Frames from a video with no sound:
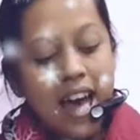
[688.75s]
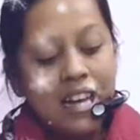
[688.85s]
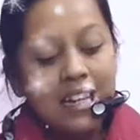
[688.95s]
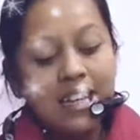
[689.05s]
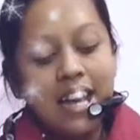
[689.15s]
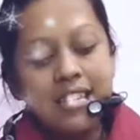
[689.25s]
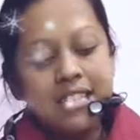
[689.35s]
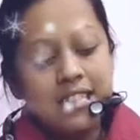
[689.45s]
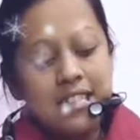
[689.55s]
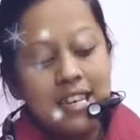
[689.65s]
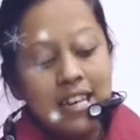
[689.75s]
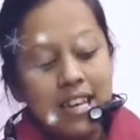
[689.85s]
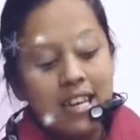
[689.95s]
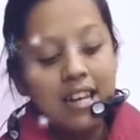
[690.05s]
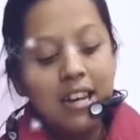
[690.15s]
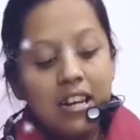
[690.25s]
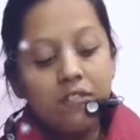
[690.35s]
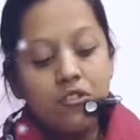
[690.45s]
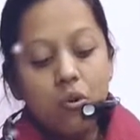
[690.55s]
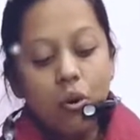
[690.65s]
and he has
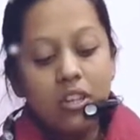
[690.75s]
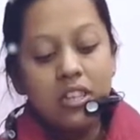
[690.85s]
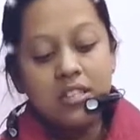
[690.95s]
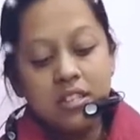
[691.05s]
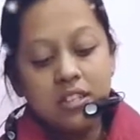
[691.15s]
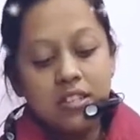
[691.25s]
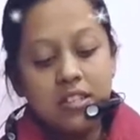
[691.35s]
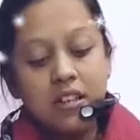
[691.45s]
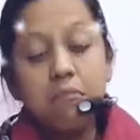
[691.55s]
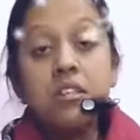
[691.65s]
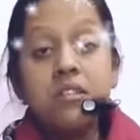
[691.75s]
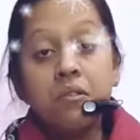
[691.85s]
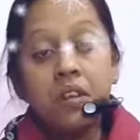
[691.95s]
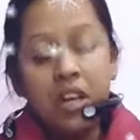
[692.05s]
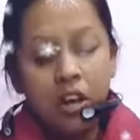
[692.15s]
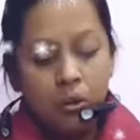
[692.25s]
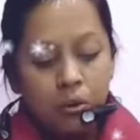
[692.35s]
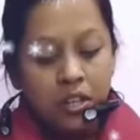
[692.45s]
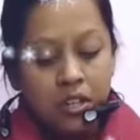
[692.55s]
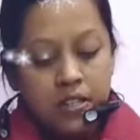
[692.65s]
lived all these years in misery and
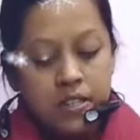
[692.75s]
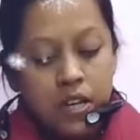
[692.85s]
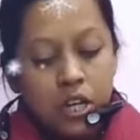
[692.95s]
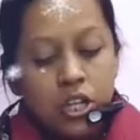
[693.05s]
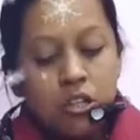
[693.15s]
loneliness.